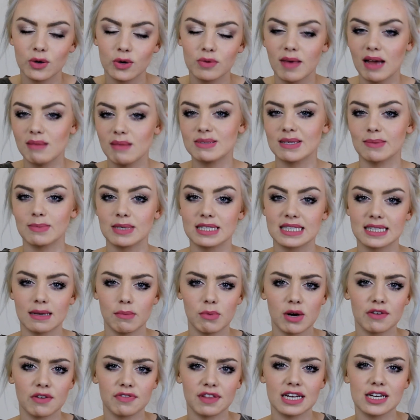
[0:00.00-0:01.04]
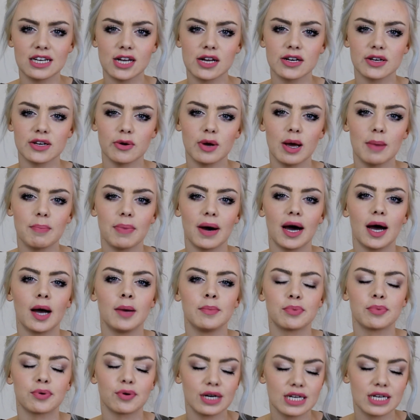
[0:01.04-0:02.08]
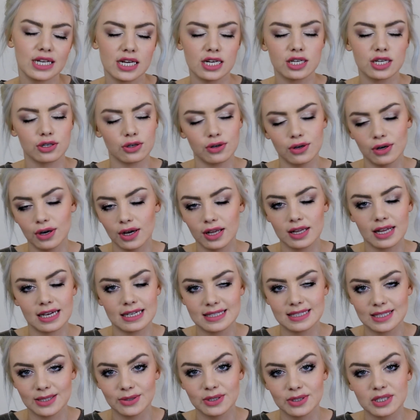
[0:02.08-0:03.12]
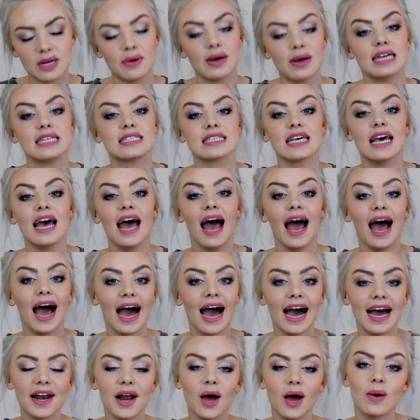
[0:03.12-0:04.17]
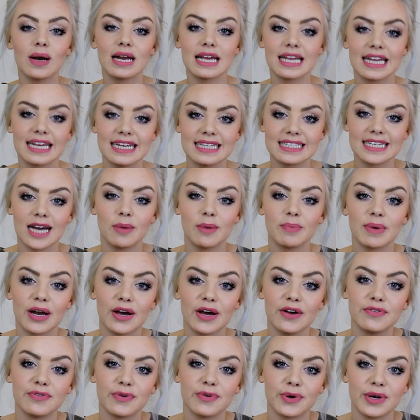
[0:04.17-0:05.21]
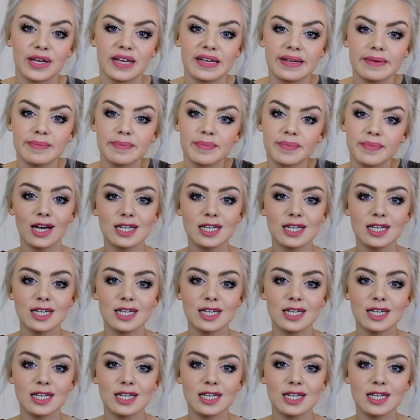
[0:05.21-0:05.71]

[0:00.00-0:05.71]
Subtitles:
or maybe something similar if they don't do it, but I'm pretty sure they still do it, and I'll link it down below for you.